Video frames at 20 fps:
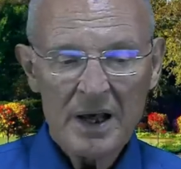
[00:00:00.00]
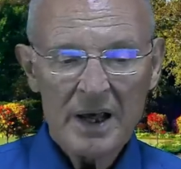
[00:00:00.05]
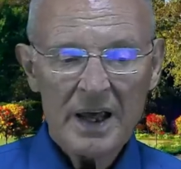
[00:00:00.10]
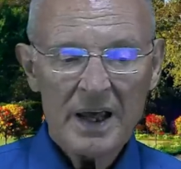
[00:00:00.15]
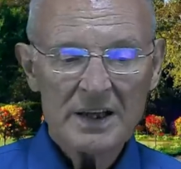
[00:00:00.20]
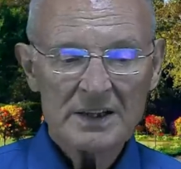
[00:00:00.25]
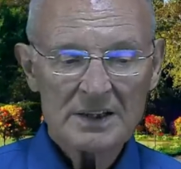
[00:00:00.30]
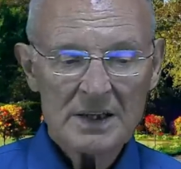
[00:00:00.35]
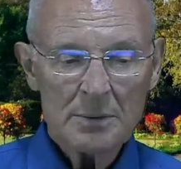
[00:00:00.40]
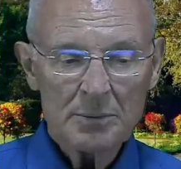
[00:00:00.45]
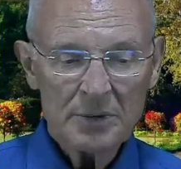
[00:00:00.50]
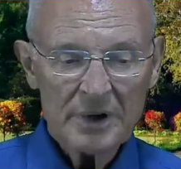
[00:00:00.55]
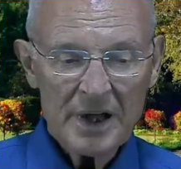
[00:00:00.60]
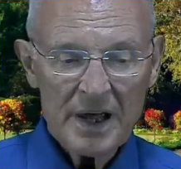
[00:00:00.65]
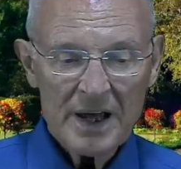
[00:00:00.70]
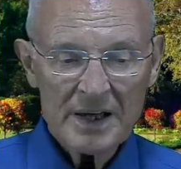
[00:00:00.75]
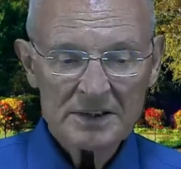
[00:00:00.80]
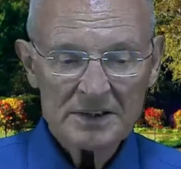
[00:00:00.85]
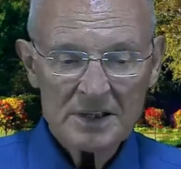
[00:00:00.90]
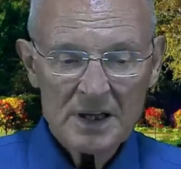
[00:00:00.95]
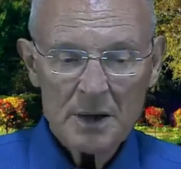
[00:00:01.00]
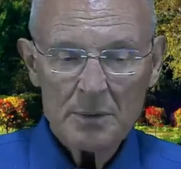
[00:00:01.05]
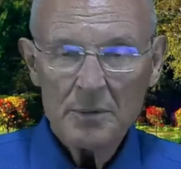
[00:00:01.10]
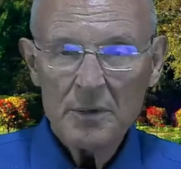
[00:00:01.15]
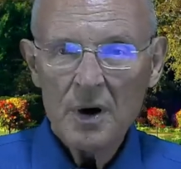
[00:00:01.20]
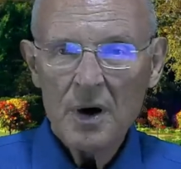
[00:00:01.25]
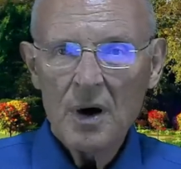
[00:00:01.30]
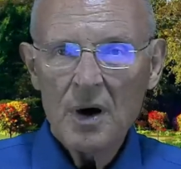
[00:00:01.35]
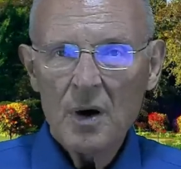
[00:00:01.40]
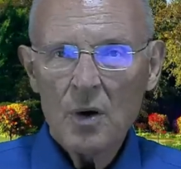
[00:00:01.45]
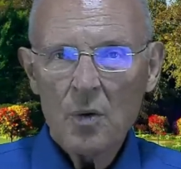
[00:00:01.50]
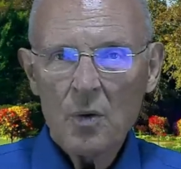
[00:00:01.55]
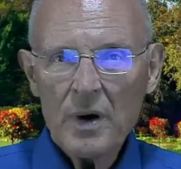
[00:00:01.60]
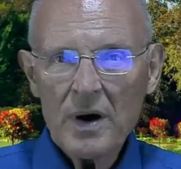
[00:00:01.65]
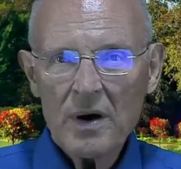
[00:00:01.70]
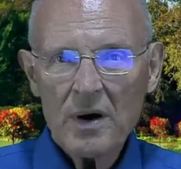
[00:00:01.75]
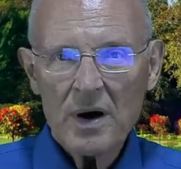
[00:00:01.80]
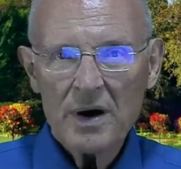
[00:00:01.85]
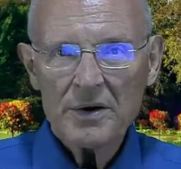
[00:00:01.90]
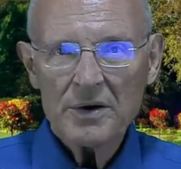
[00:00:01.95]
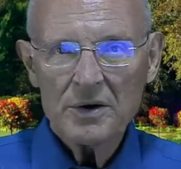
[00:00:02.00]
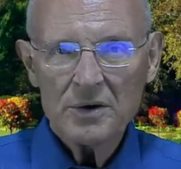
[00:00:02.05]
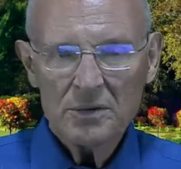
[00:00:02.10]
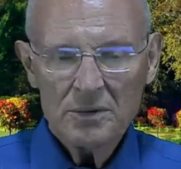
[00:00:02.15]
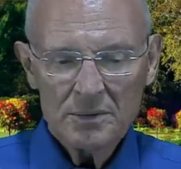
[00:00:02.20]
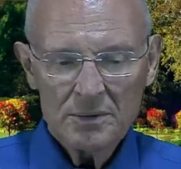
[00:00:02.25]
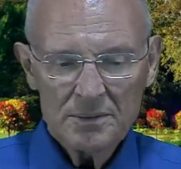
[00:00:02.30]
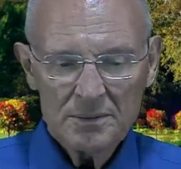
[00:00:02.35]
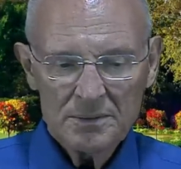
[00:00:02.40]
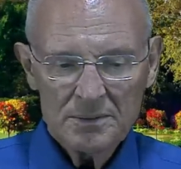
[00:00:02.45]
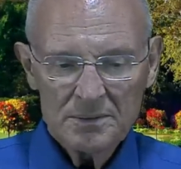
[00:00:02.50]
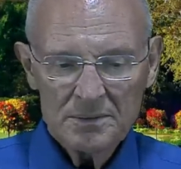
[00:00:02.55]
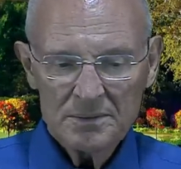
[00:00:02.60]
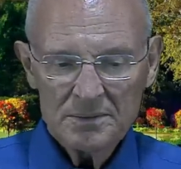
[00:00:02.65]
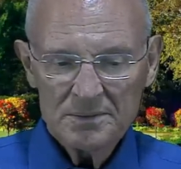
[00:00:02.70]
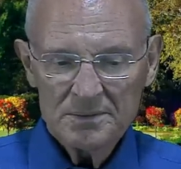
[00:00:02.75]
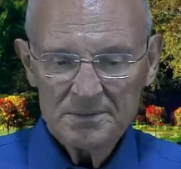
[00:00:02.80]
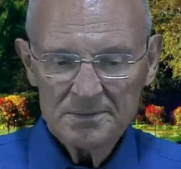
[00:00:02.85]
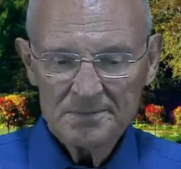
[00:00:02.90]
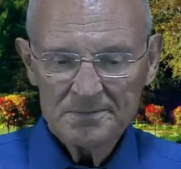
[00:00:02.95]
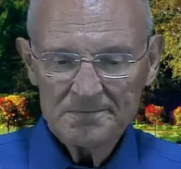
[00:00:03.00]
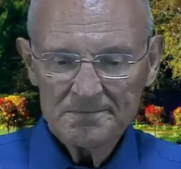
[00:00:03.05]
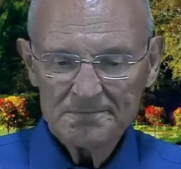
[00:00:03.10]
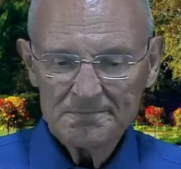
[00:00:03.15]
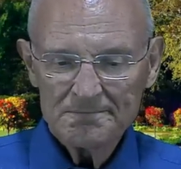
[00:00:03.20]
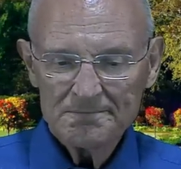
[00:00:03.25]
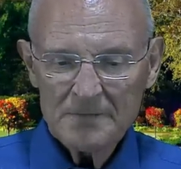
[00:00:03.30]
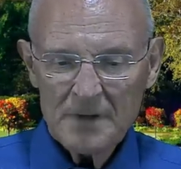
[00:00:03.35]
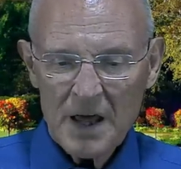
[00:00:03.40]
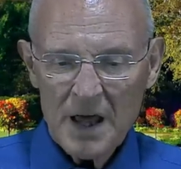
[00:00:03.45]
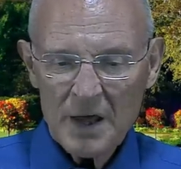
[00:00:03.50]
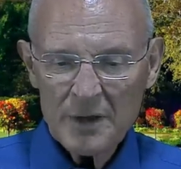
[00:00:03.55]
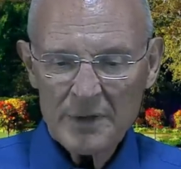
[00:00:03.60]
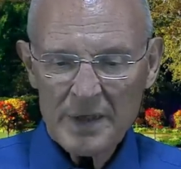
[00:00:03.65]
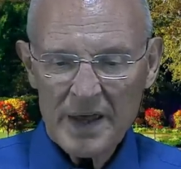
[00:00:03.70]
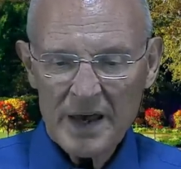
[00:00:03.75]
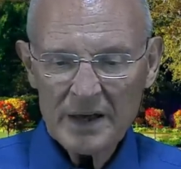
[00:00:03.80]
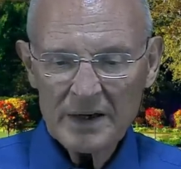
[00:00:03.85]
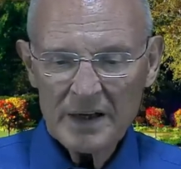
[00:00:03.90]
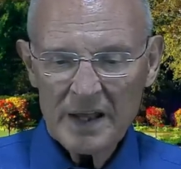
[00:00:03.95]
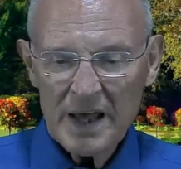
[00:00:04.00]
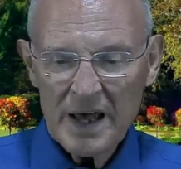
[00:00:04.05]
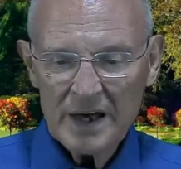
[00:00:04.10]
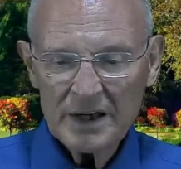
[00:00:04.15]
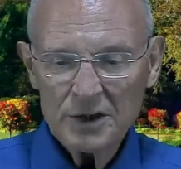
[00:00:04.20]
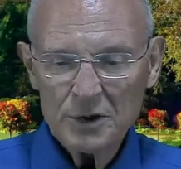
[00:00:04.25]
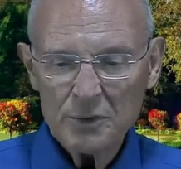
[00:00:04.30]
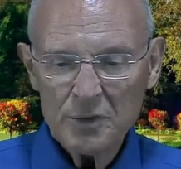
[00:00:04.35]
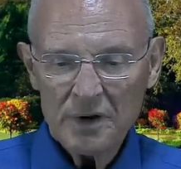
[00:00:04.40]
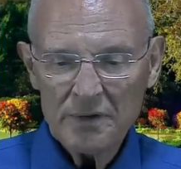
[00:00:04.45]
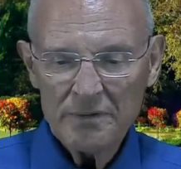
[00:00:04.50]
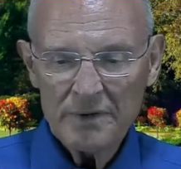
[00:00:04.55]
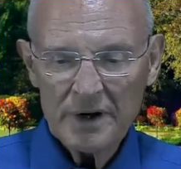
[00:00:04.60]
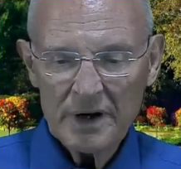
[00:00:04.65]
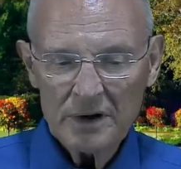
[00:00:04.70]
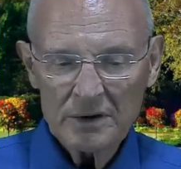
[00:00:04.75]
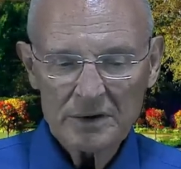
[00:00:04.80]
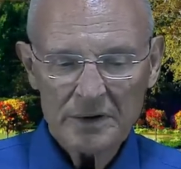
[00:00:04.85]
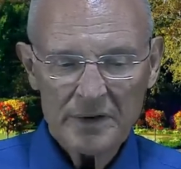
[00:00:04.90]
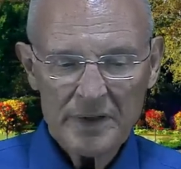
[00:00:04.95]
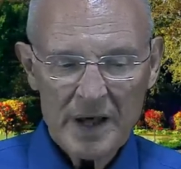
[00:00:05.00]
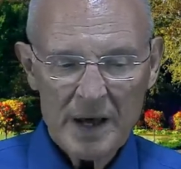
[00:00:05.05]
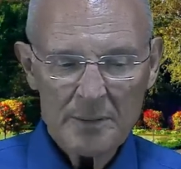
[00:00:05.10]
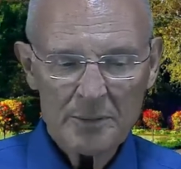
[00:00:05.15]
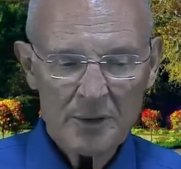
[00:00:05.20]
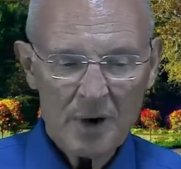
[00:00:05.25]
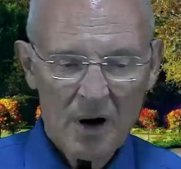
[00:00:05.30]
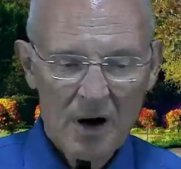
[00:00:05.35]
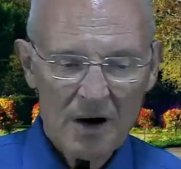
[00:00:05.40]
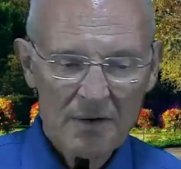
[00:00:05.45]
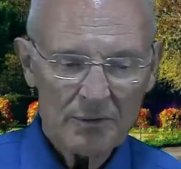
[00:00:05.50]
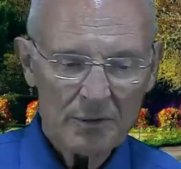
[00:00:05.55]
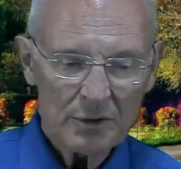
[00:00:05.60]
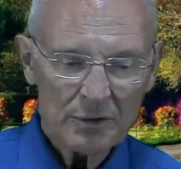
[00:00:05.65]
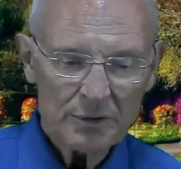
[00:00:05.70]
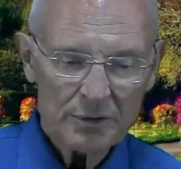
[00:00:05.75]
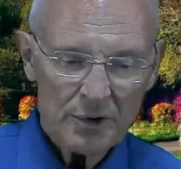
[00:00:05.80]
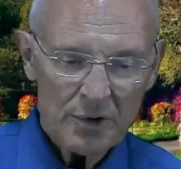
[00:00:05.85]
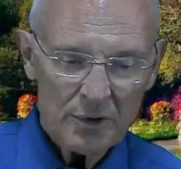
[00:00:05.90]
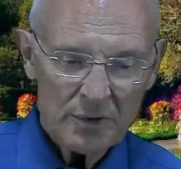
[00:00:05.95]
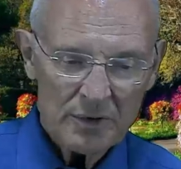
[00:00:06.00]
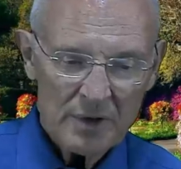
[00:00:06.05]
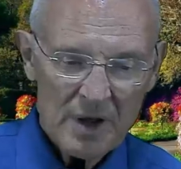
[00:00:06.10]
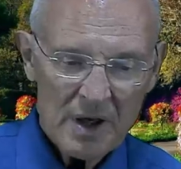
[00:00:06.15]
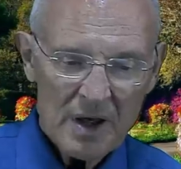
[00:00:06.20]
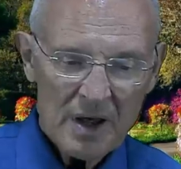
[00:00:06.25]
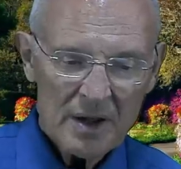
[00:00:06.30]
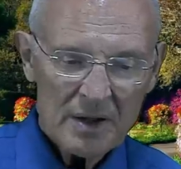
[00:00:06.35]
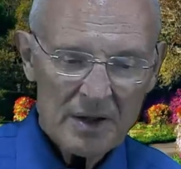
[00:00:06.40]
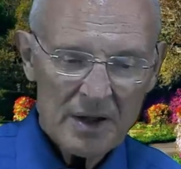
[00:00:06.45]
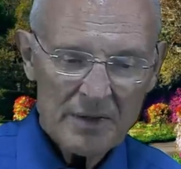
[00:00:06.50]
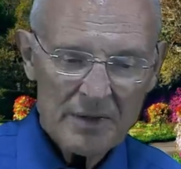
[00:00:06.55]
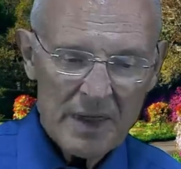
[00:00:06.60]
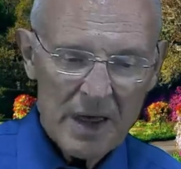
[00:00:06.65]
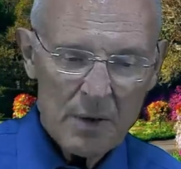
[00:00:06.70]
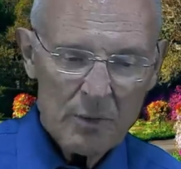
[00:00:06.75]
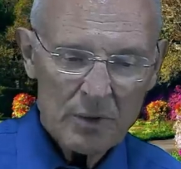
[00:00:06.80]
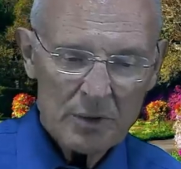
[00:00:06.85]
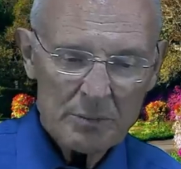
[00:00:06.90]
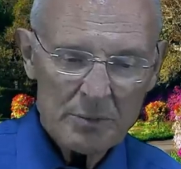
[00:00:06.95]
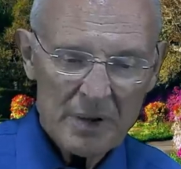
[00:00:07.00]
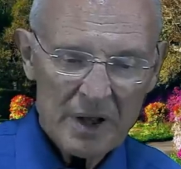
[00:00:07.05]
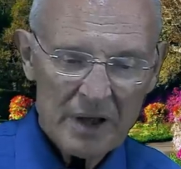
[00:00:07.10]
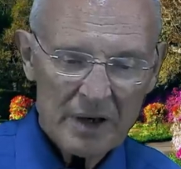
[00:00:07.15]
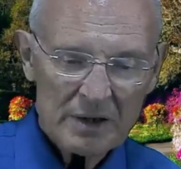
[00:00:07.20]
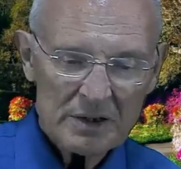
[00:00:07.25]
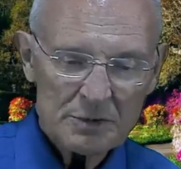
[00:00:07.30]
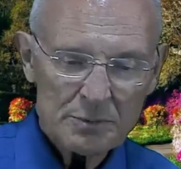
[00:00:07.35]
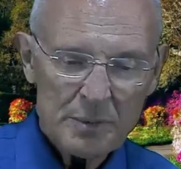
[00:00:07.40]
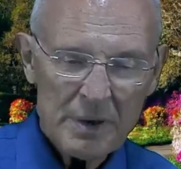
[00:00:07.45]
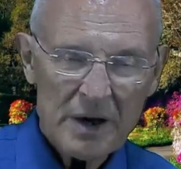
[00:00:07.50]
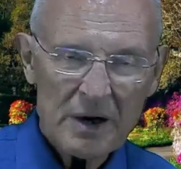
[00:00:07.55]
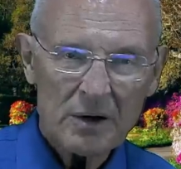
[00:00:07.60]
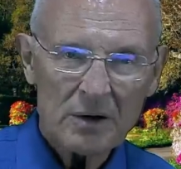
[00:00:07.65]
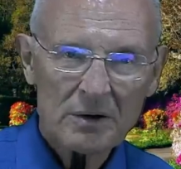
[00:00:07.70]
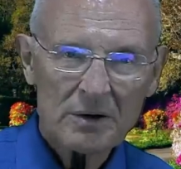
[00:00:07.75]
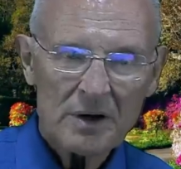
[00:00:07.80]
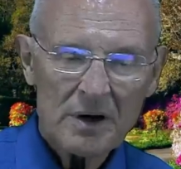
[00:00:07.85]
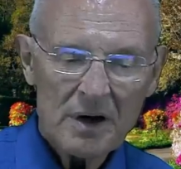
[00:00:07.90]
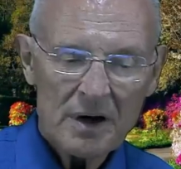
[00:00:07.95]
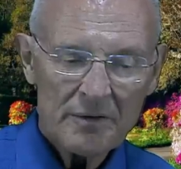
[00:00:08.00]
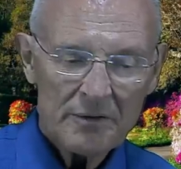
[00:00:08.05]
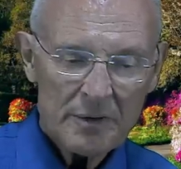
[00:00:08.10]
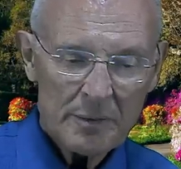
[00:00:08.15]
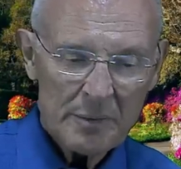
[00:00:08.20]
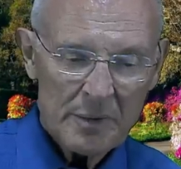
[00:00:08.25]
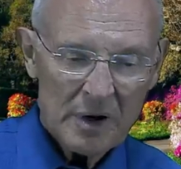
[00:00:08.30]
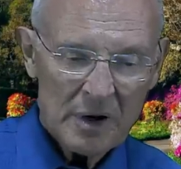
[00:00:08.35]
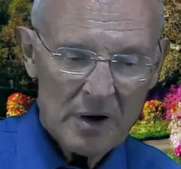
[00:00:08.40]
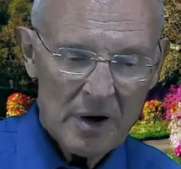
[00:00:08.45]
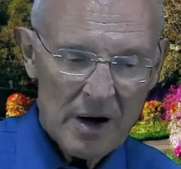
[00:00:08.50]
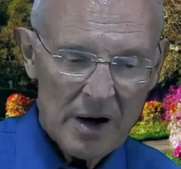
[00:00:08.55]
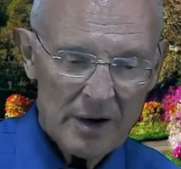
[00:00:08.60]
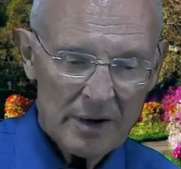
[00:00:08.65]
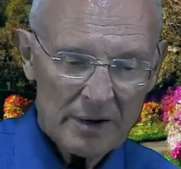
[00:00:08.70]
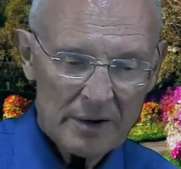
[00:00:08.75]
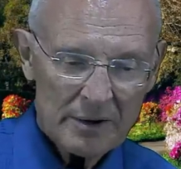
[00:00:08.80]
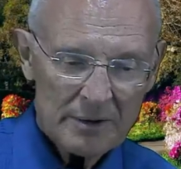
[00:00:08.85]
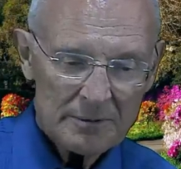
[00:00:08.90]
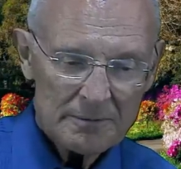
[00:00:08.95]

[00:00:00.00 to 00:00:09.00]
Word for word: He simply asked them, Where are you? And then he had to reveal to them the awful truth that they would be expelled from the garden.